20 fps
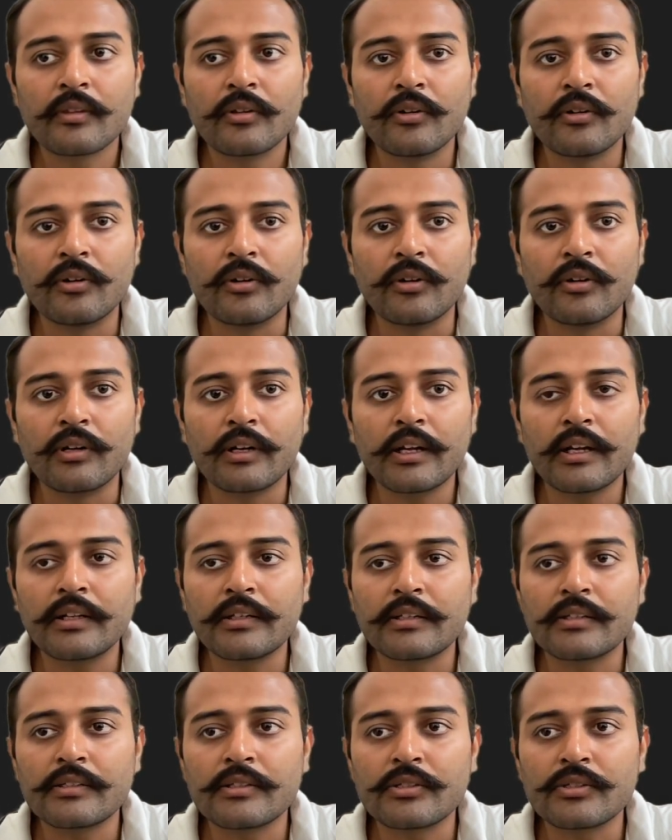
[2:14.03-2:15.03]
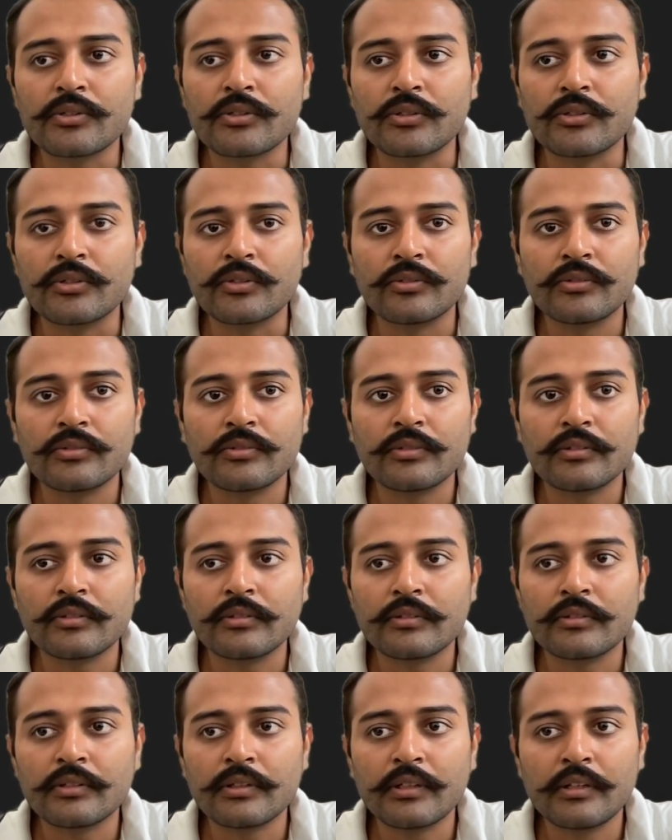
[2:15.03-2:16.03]
All right, so
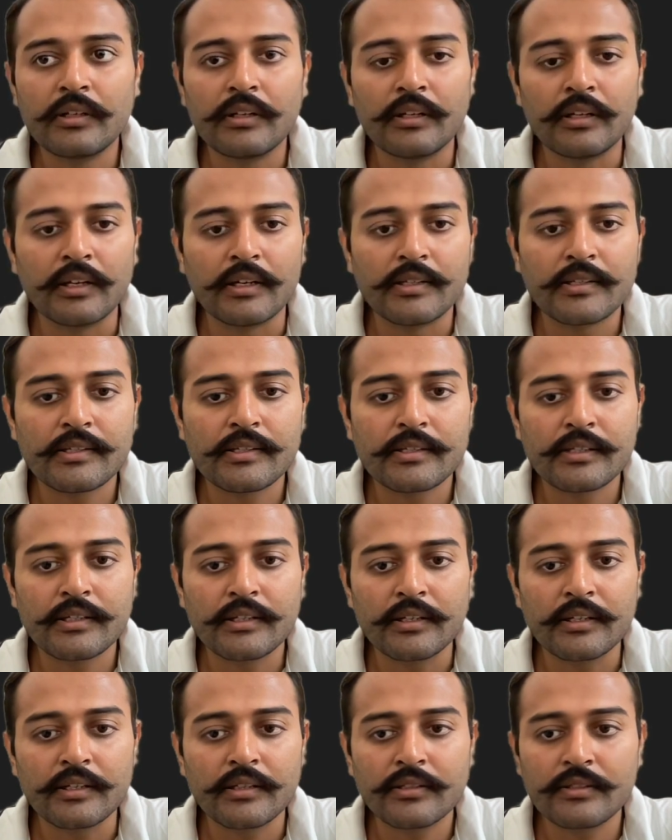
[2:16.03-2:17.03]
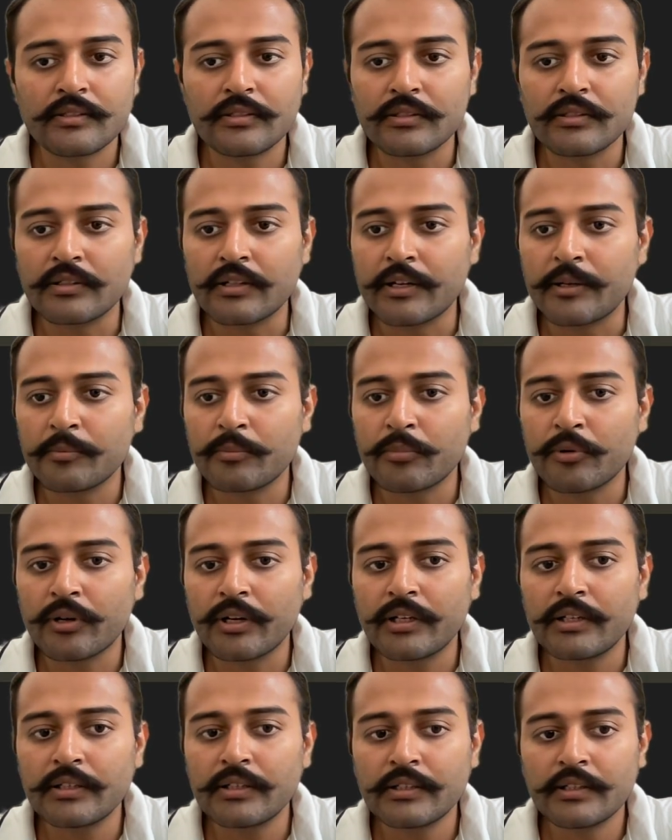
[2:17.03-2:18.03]
let's hit the
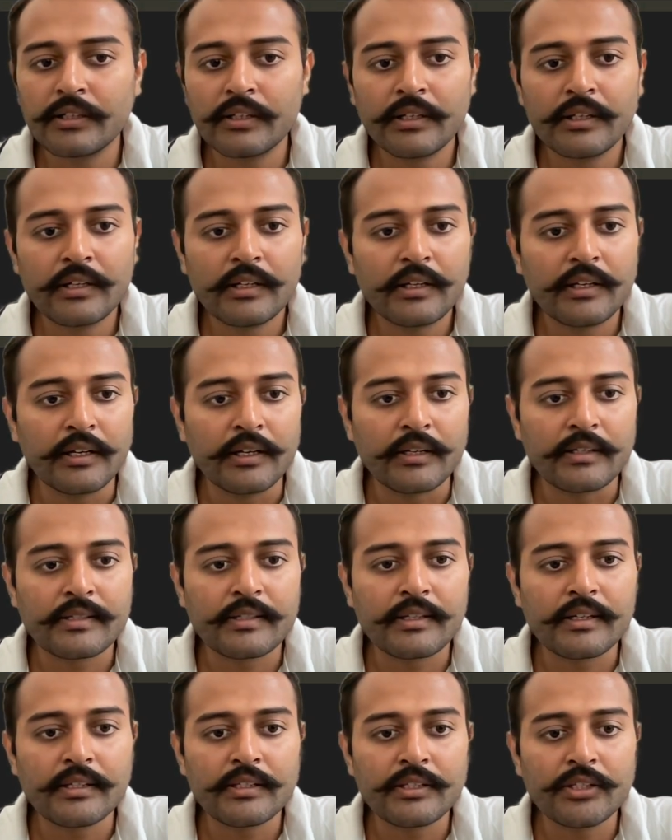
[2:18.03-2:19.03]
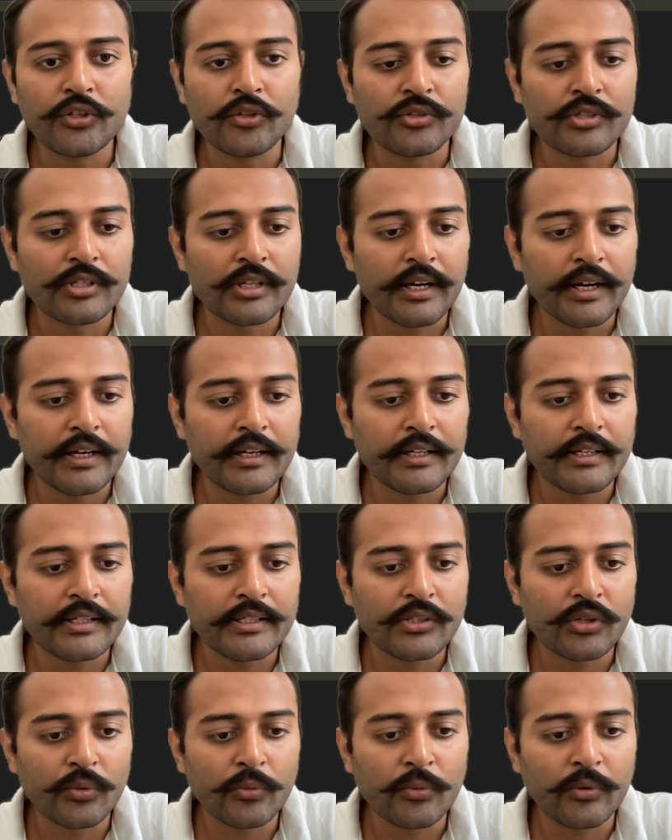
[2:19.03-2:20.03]
endpoint. It says user ID
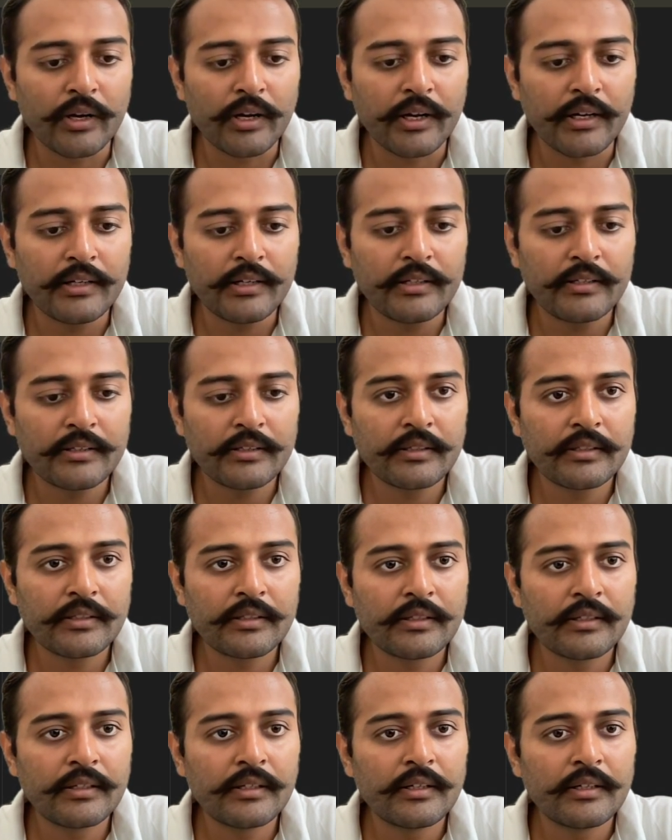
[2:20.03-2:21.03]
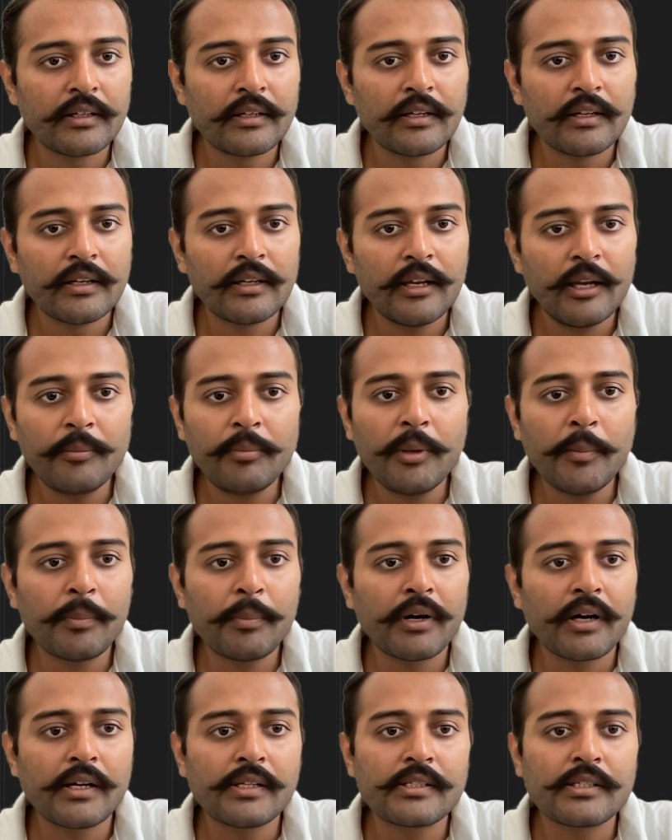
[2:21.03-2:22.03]
is required. Let me
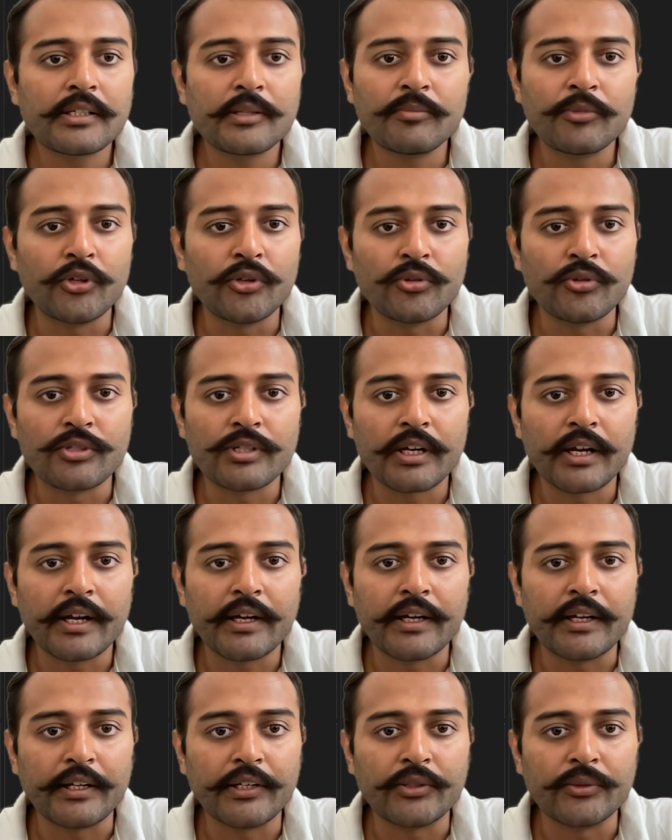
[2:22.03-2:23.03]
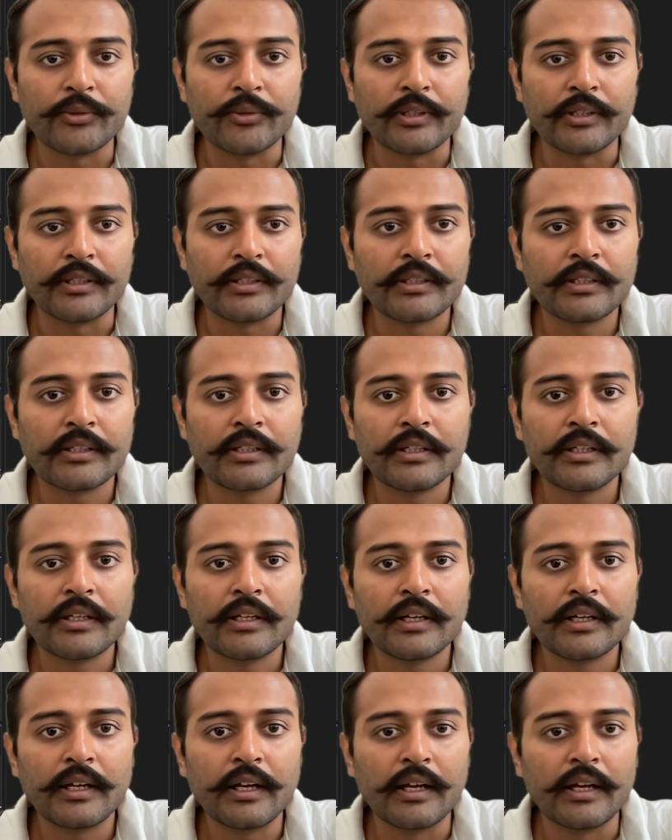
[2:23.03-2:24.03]
pass some user ID to it.
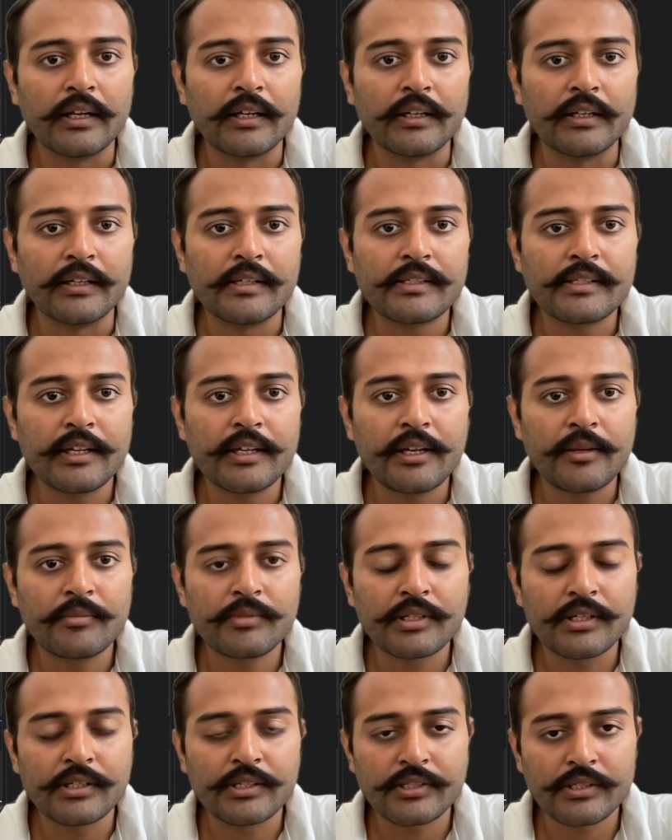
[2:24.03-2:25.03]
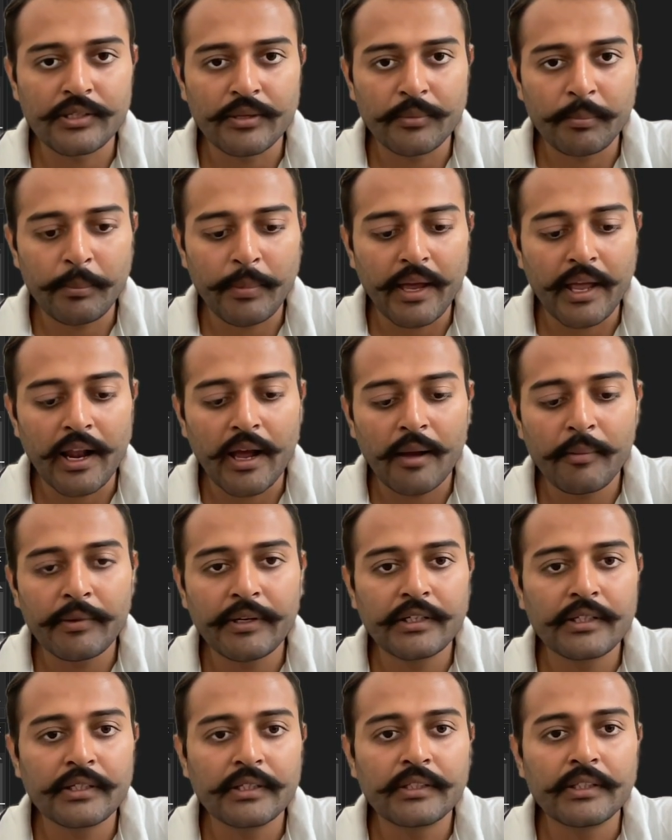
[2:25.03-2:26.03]
And it seems it's a
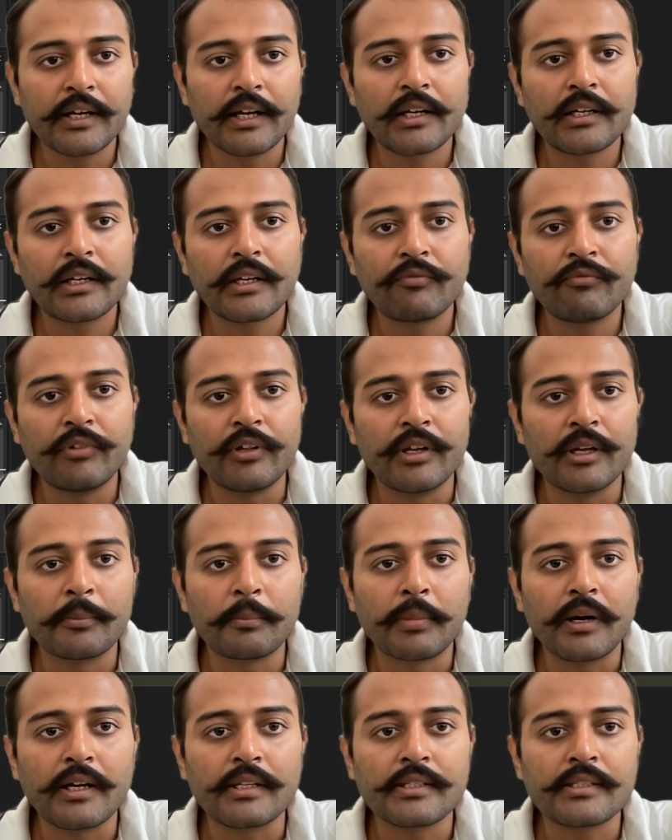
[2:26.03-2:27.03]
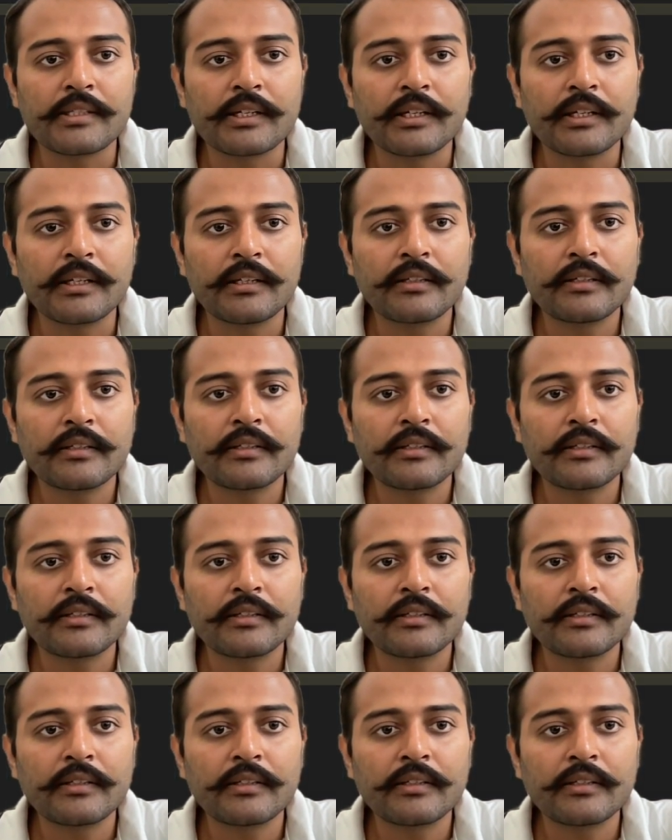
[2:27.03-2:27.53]
parameter that we are passing.